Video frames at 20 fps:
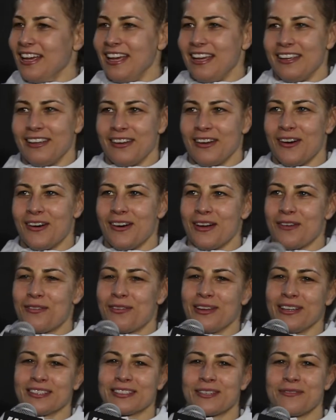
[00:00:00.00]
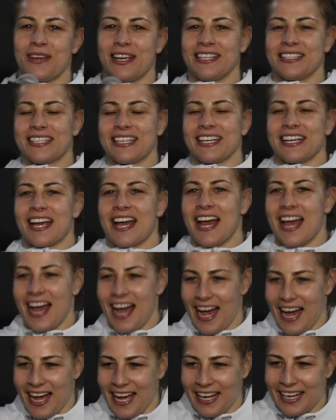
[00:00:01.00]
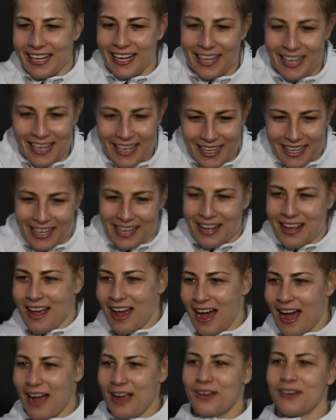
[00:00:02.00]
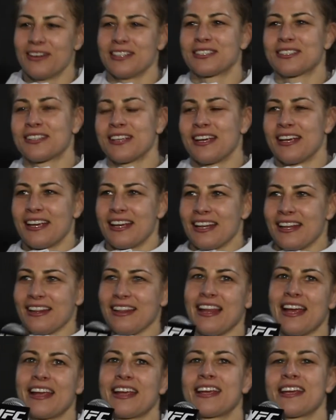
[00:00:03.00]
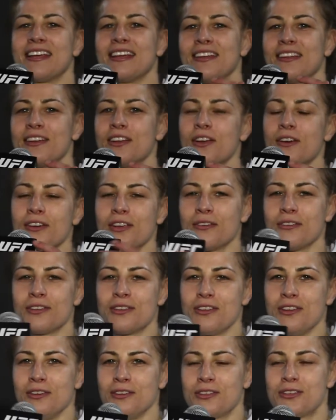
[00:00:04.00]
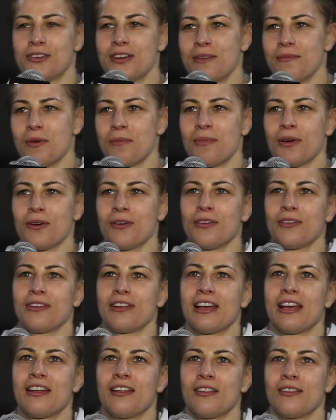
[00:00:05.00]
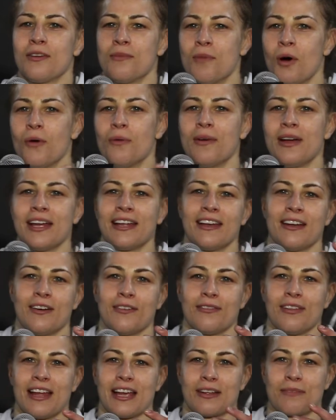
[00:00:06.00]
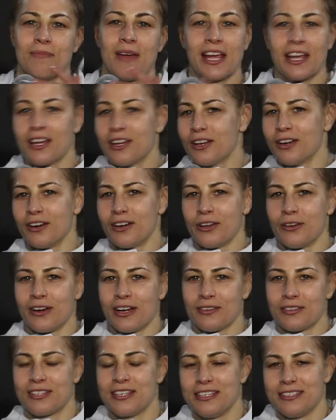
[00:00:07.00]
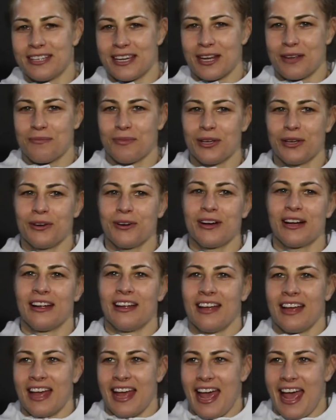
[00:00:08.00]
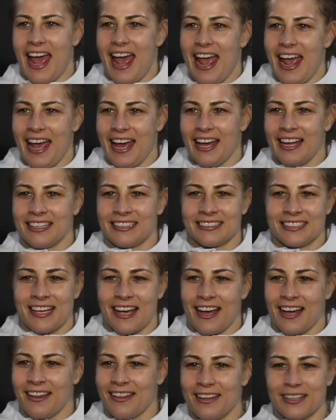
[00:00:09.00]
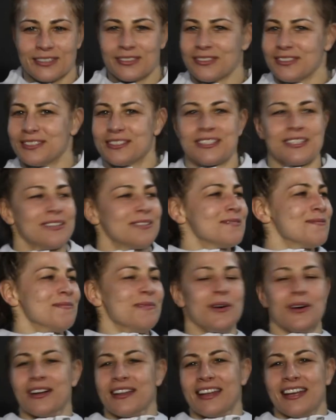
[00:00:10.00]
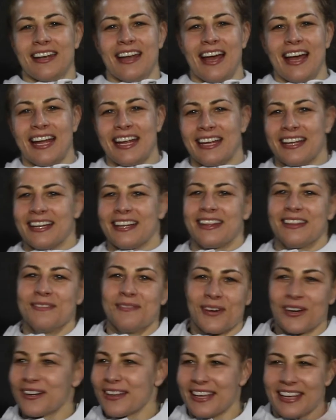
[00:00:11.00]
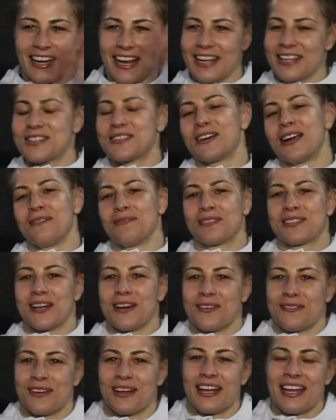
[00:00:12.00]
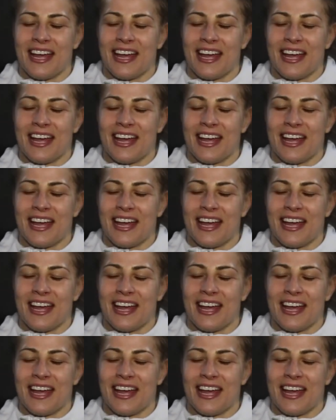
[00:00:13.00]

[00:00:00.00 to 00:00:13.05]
You know, it feels amazing. I was like, you know, you dream about the moment of like making your UFC debut, and this was more than I dreamt of.